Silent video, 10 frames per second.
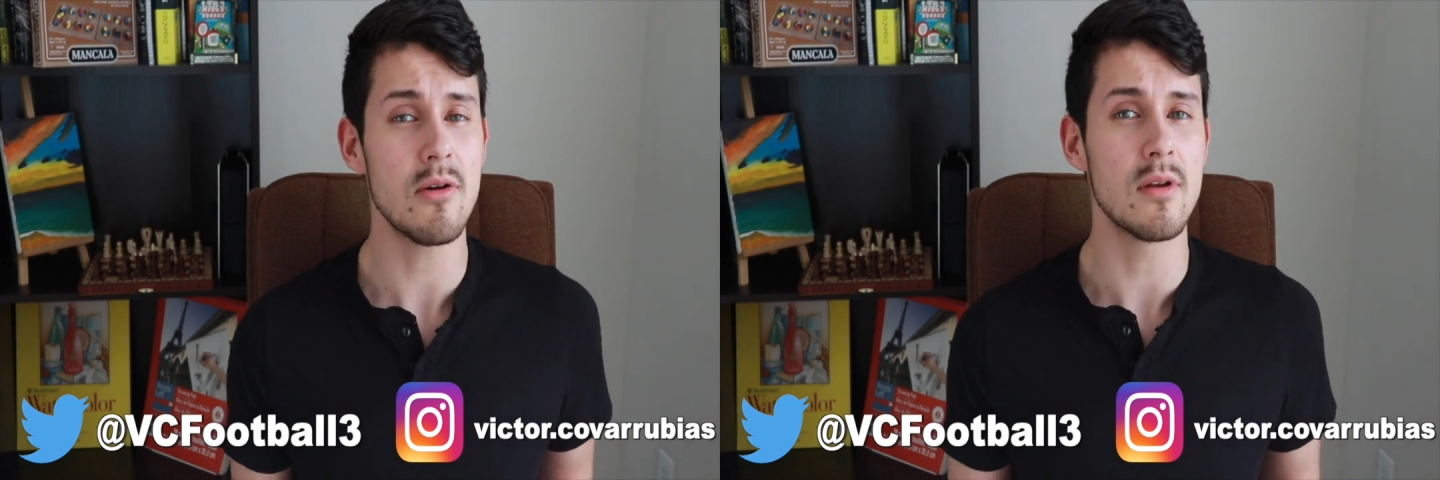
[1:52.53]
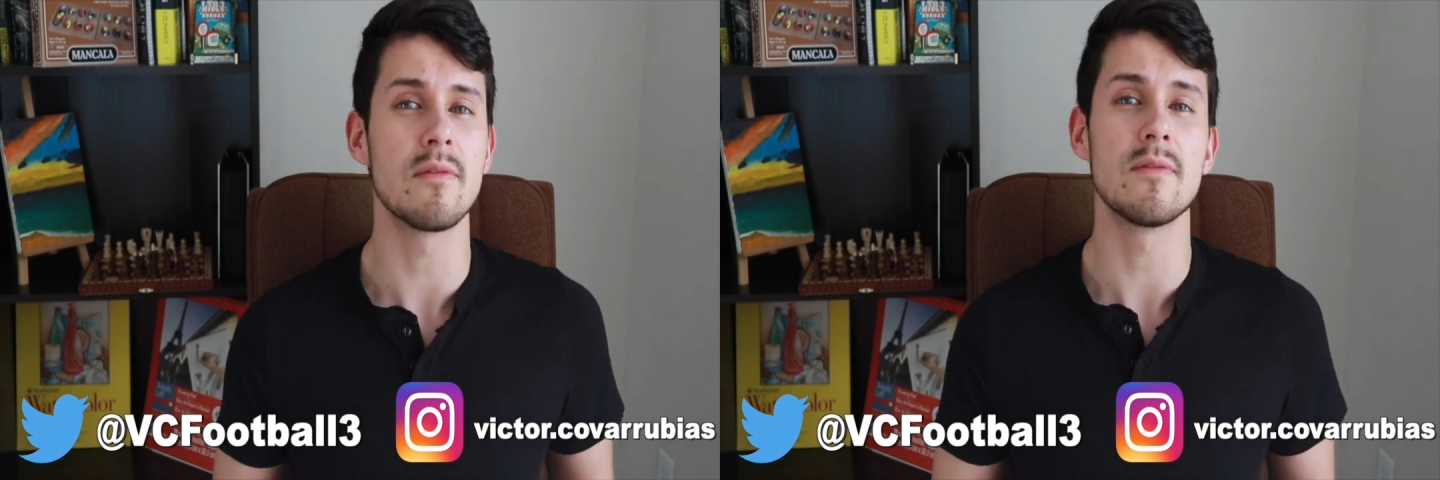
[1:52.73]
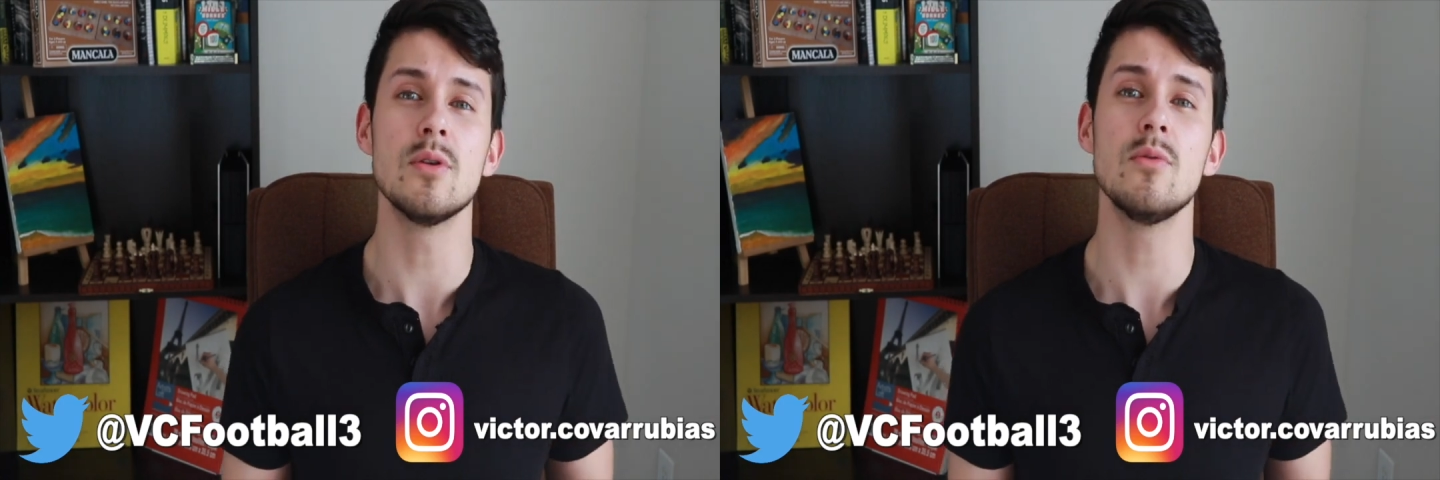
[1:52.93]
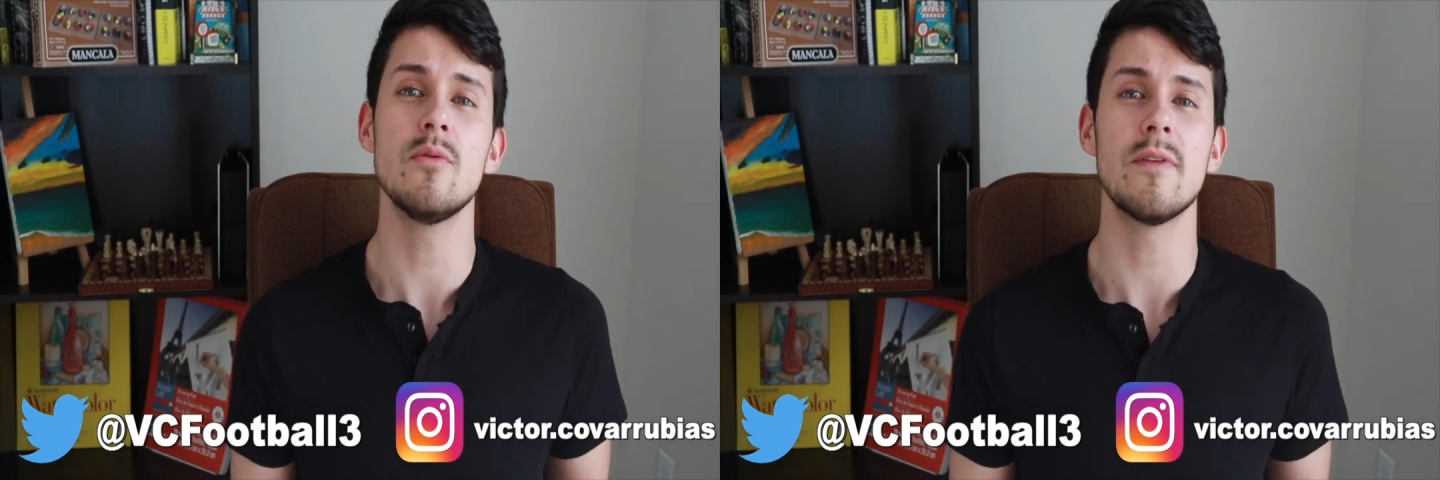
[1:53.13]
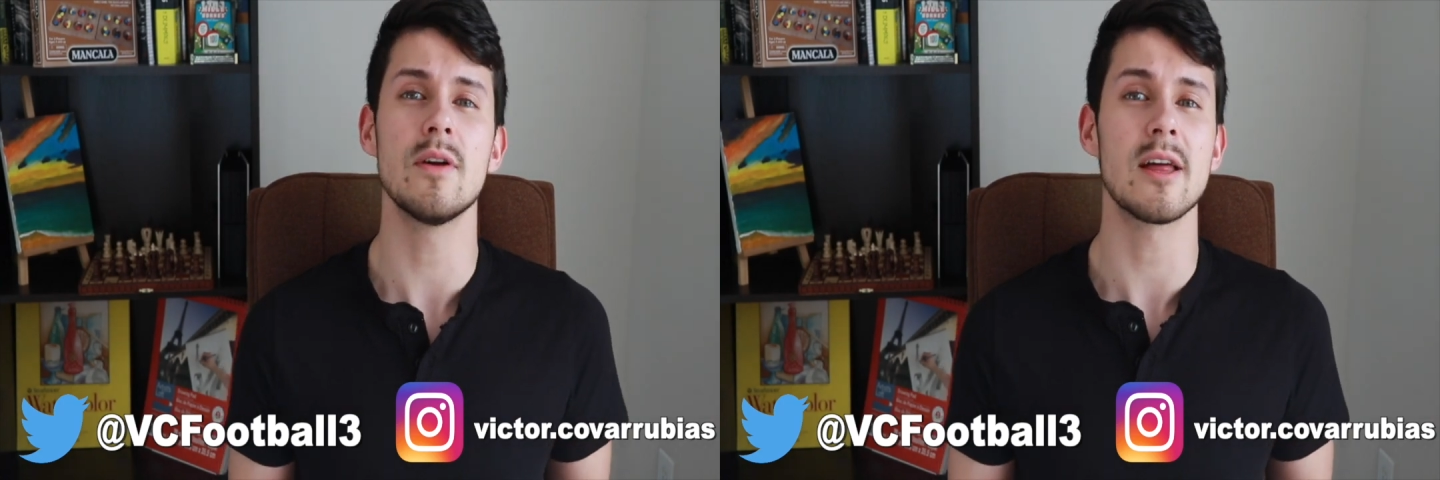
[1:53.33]
and if you
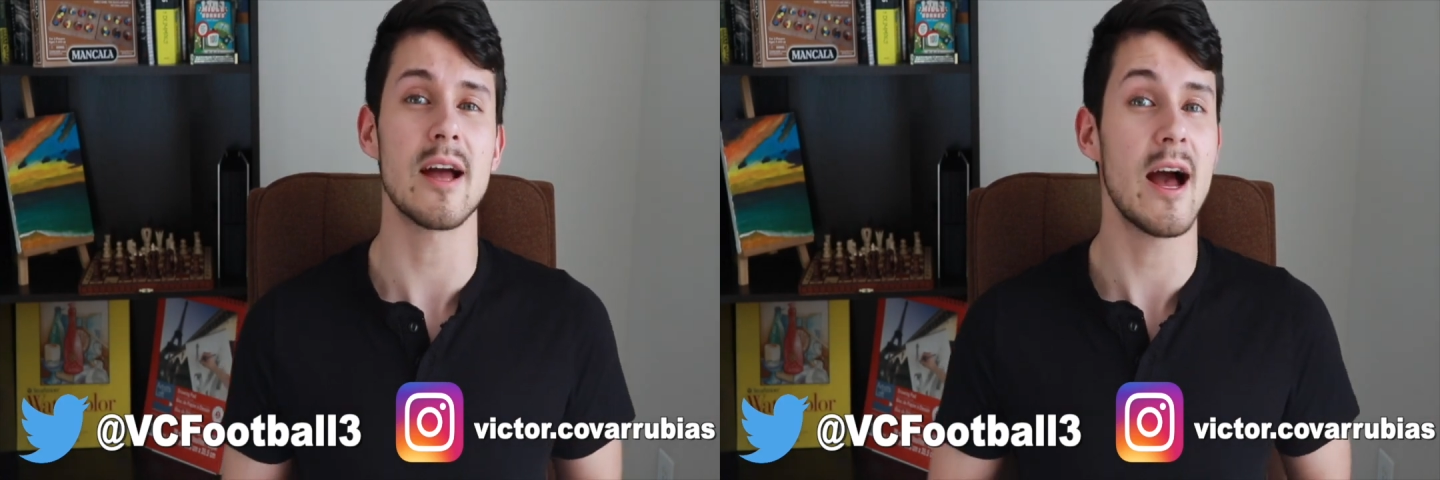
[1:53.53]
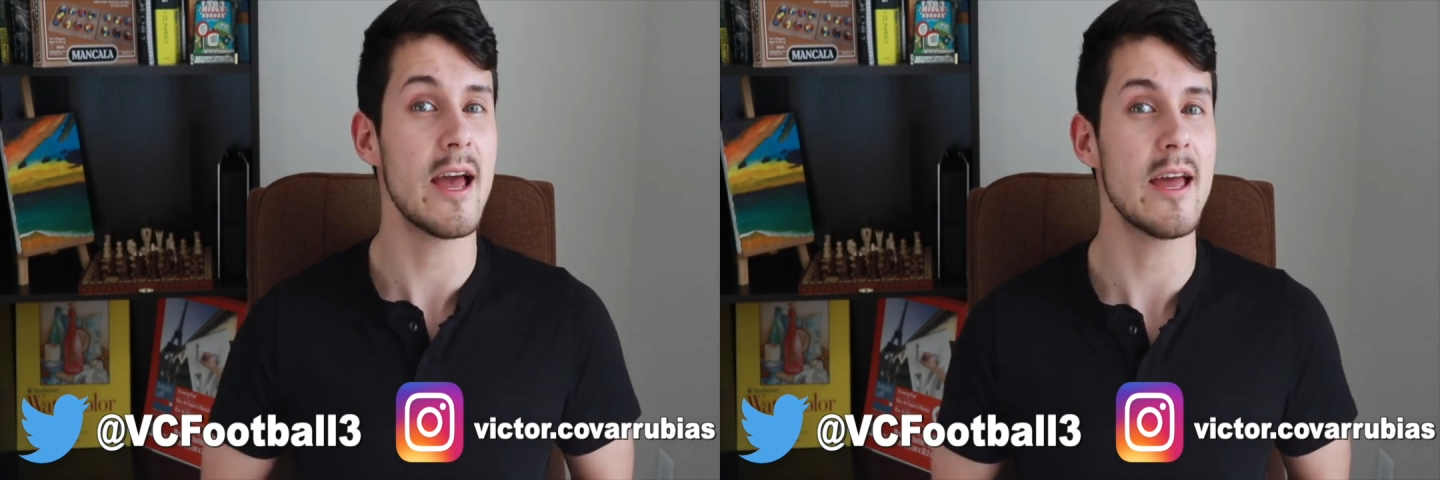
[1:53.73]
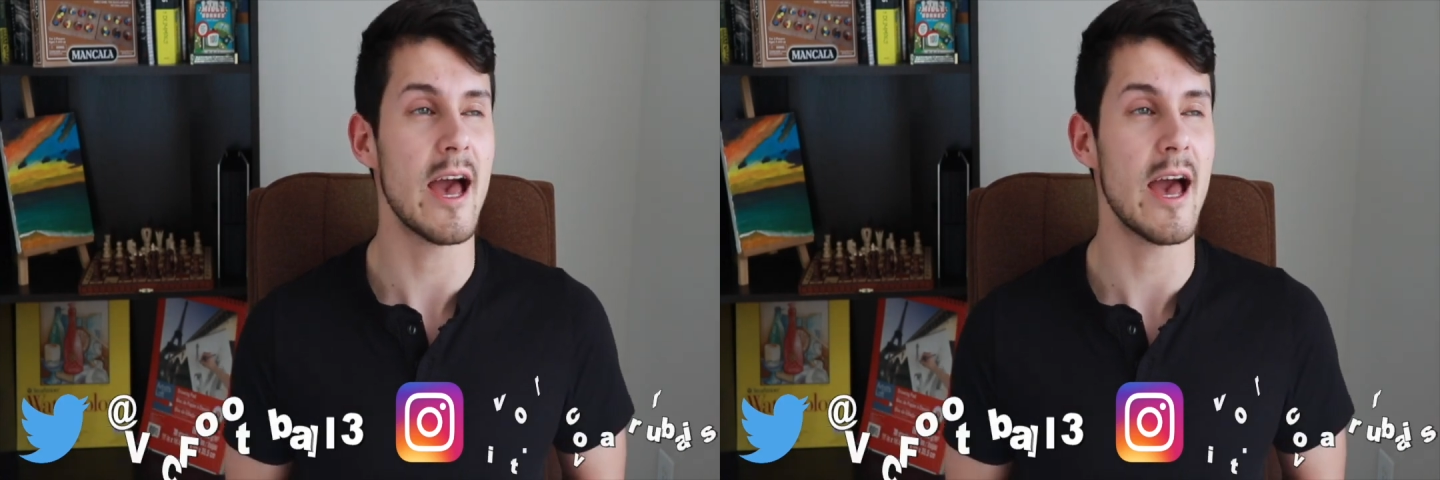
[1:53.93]
feel like I